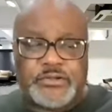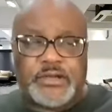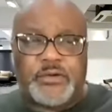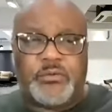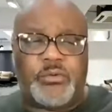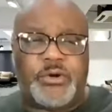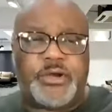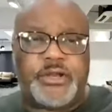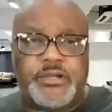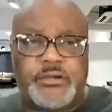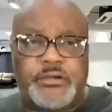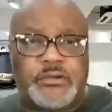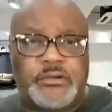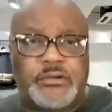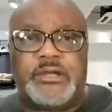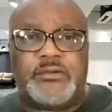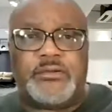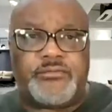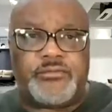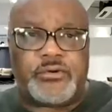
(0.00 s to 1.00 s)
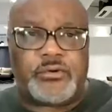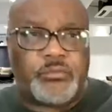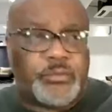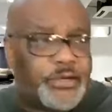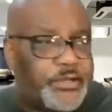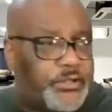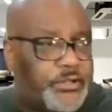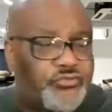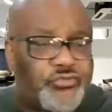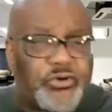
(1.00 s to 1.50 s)
Like, what are you looking for? What
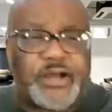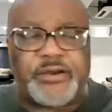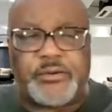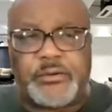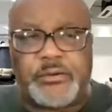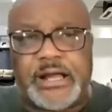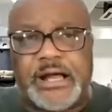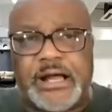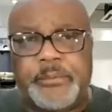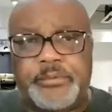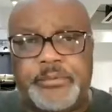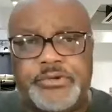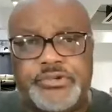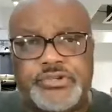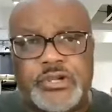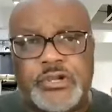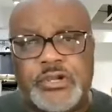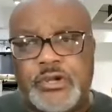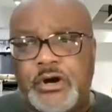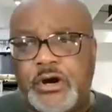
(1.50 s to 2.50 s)
are you trying to accomplish?